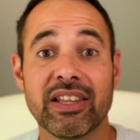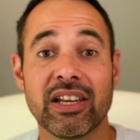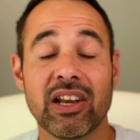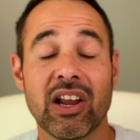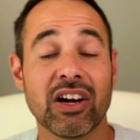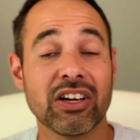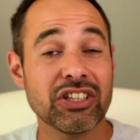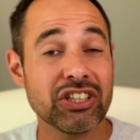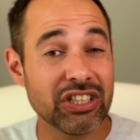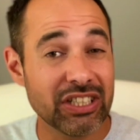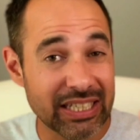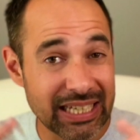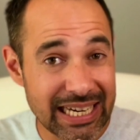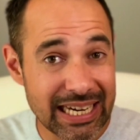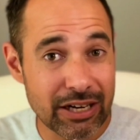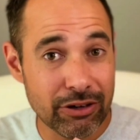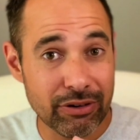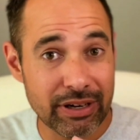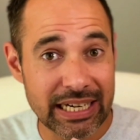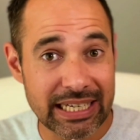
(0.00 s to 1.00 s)
the lungs
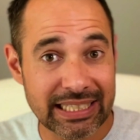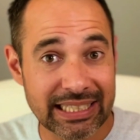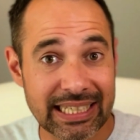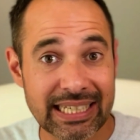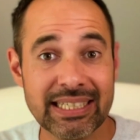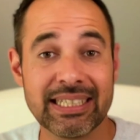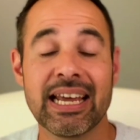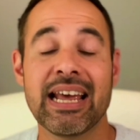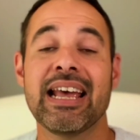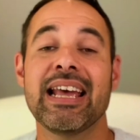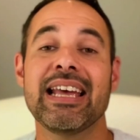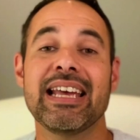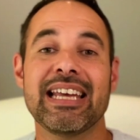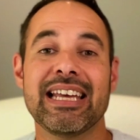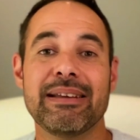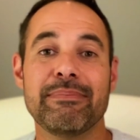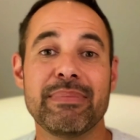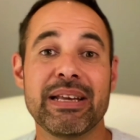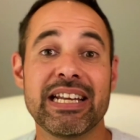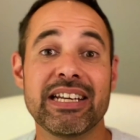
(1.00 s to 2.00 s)
decreases,
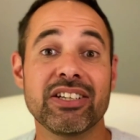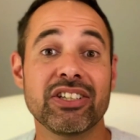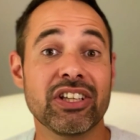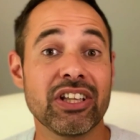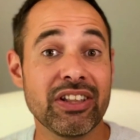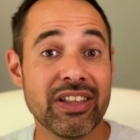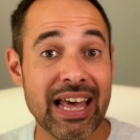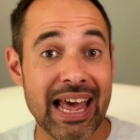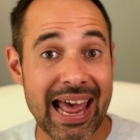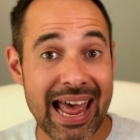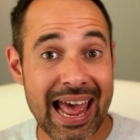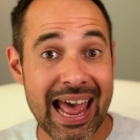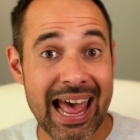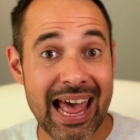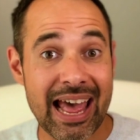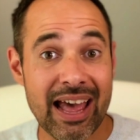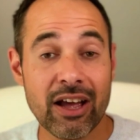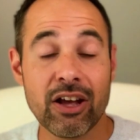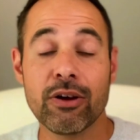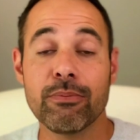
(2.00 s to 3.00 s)
it means that the
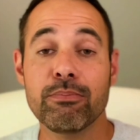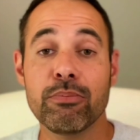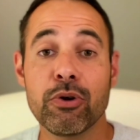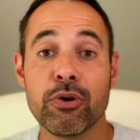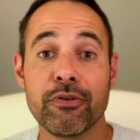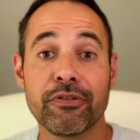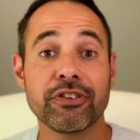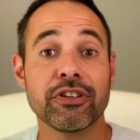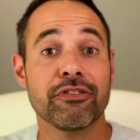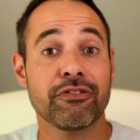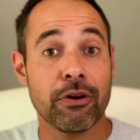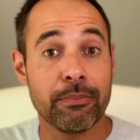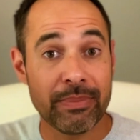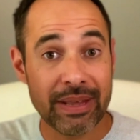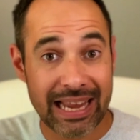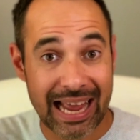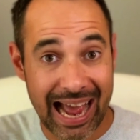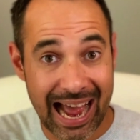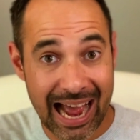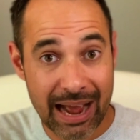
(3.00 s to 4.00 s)
air moves from
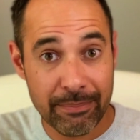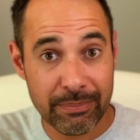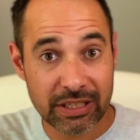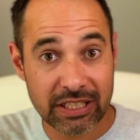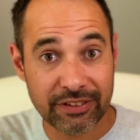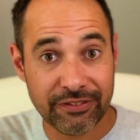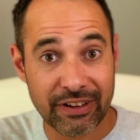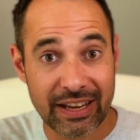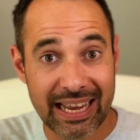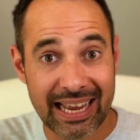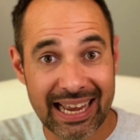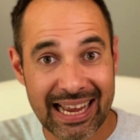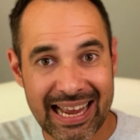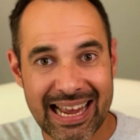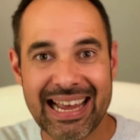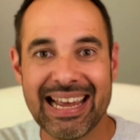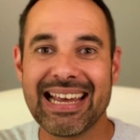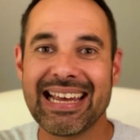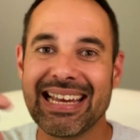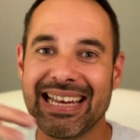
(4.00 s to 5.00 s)
the atmosphere
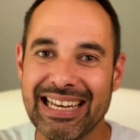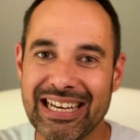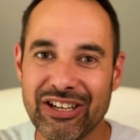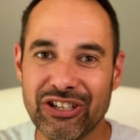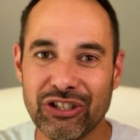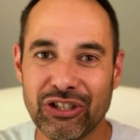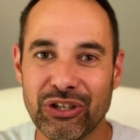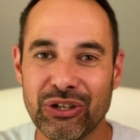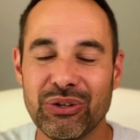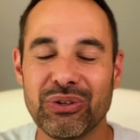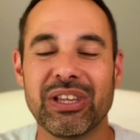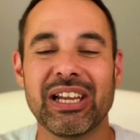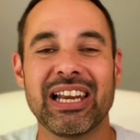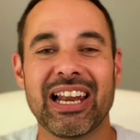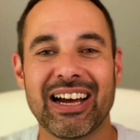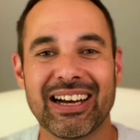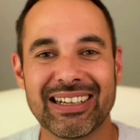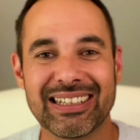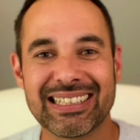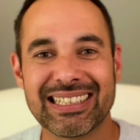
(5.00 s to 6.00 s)
into the
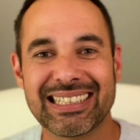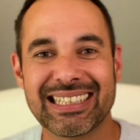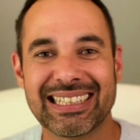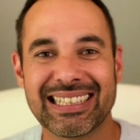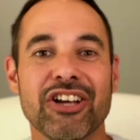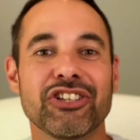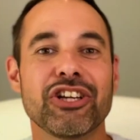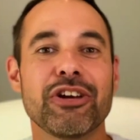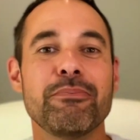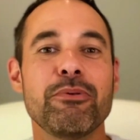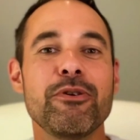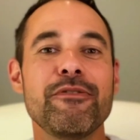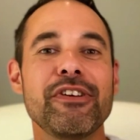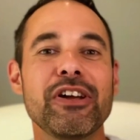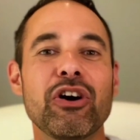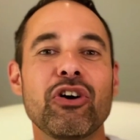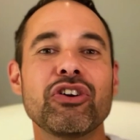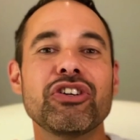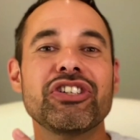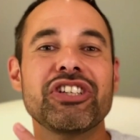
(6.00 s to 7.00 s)
lungs. So
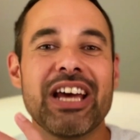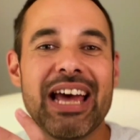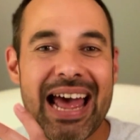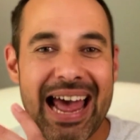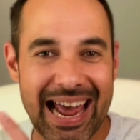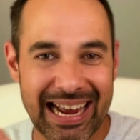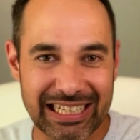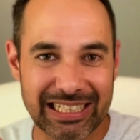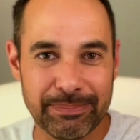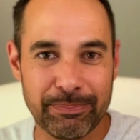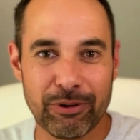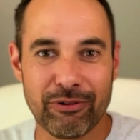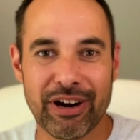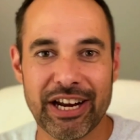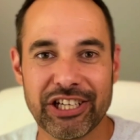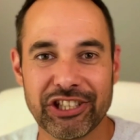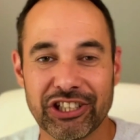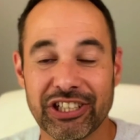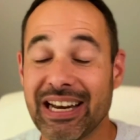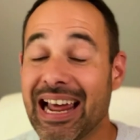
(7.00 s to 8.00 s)
moving on to
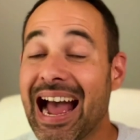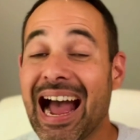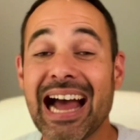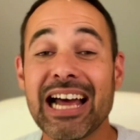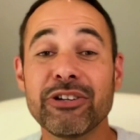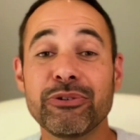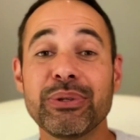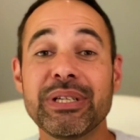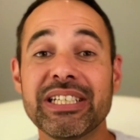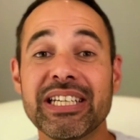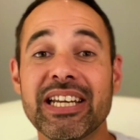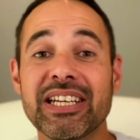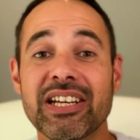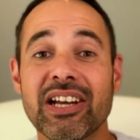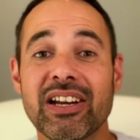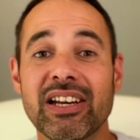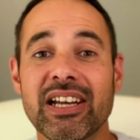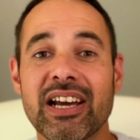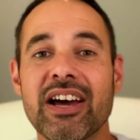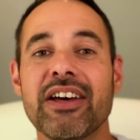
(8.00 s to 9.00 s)
expiration. As we said
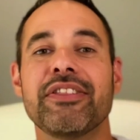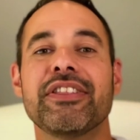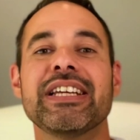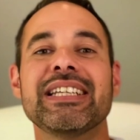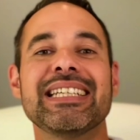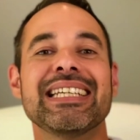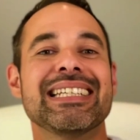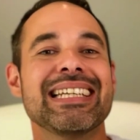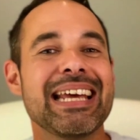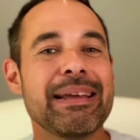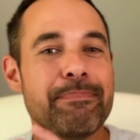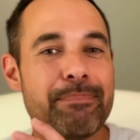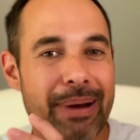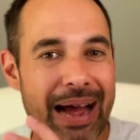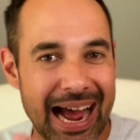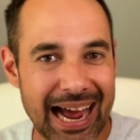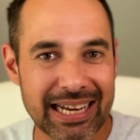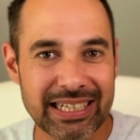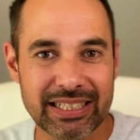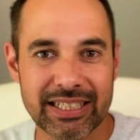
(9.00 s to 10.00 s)
earlier, this is a
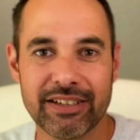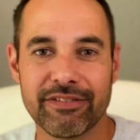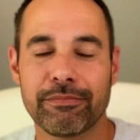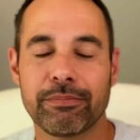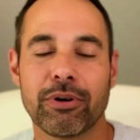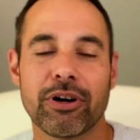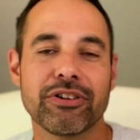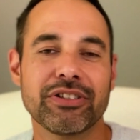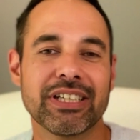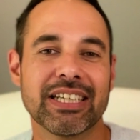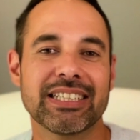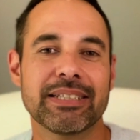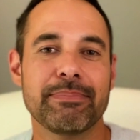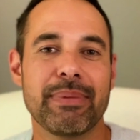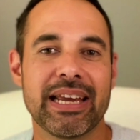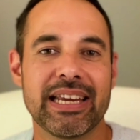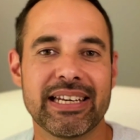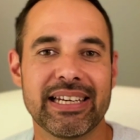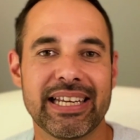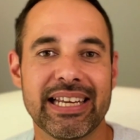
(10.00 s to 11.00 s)
passive process
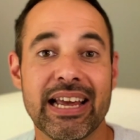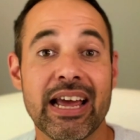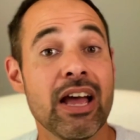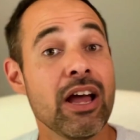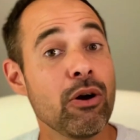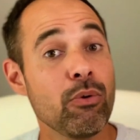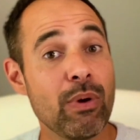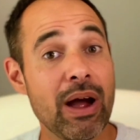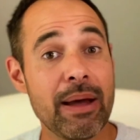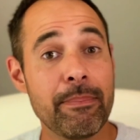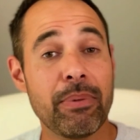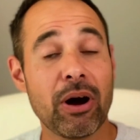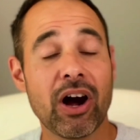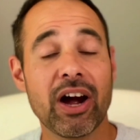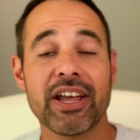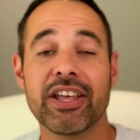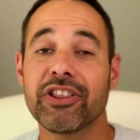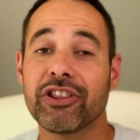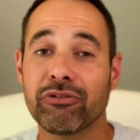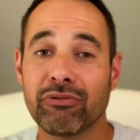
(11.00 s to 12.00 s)
mainly,
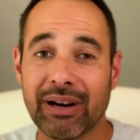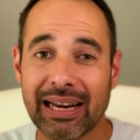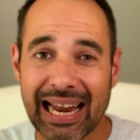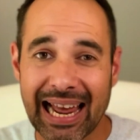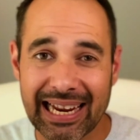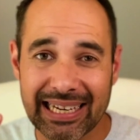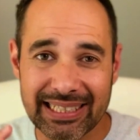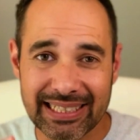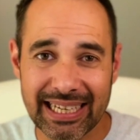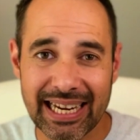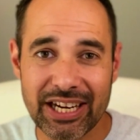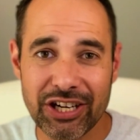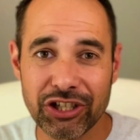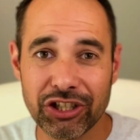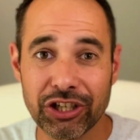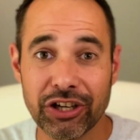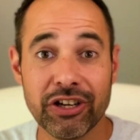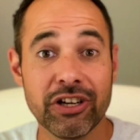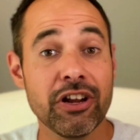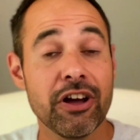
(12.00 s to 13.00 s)
whereby the
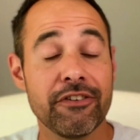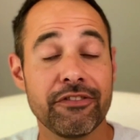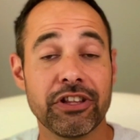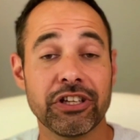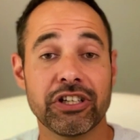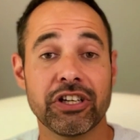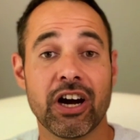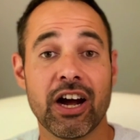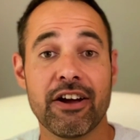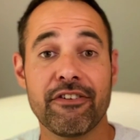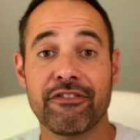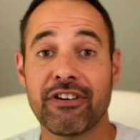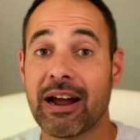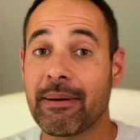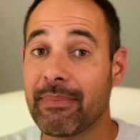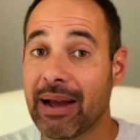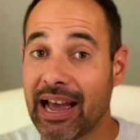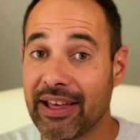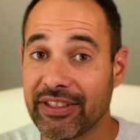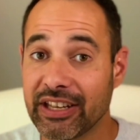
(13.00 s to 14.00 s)
relaxation of the
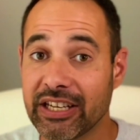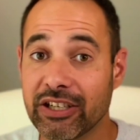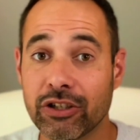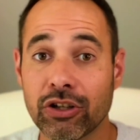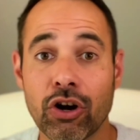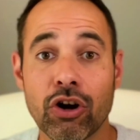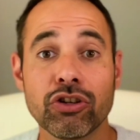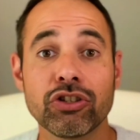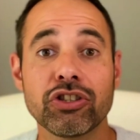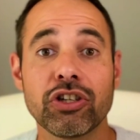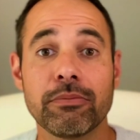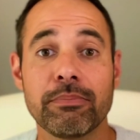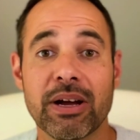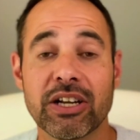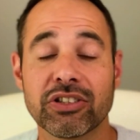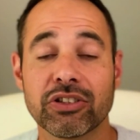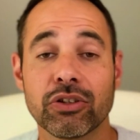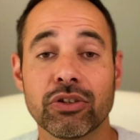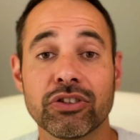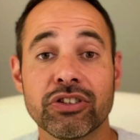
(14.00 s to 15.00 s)
diaphragm and the intercostal
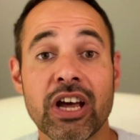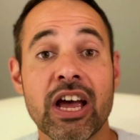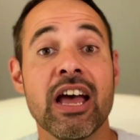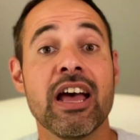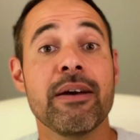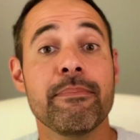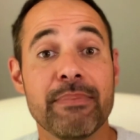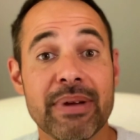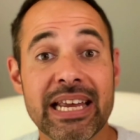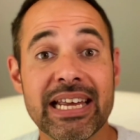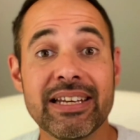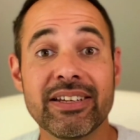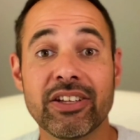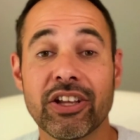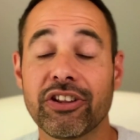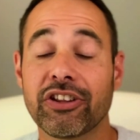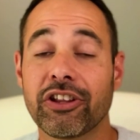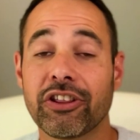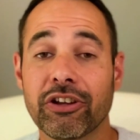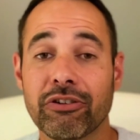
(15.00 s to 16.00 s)
muscles mean
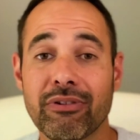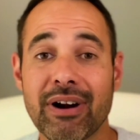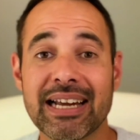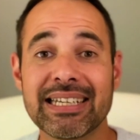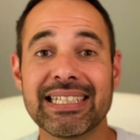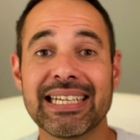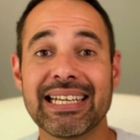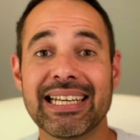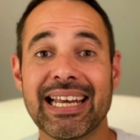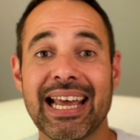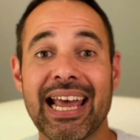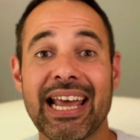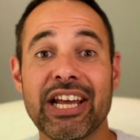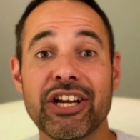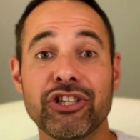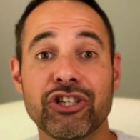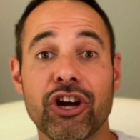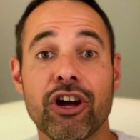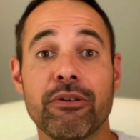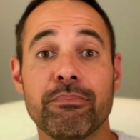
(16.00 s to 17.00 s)
that the thoracic
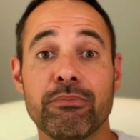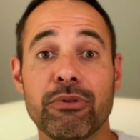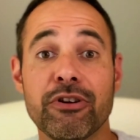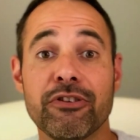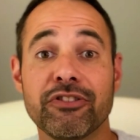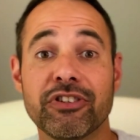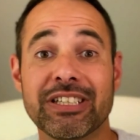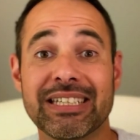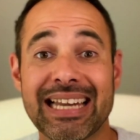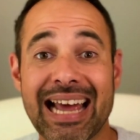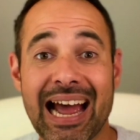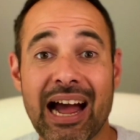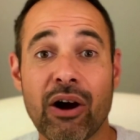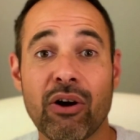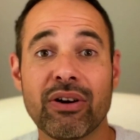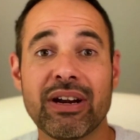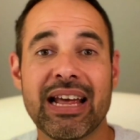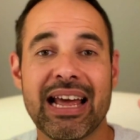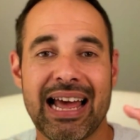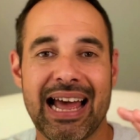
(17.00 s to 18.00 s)
cage moves
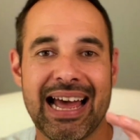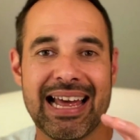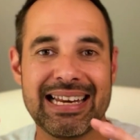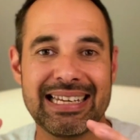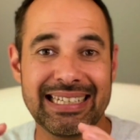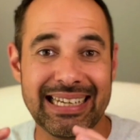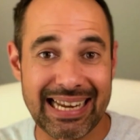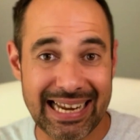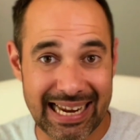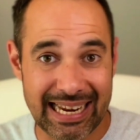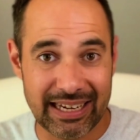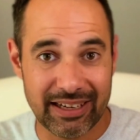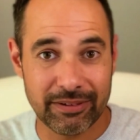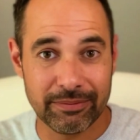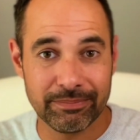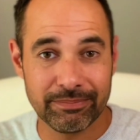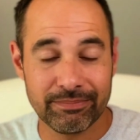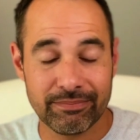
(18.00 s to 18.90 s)
down and in.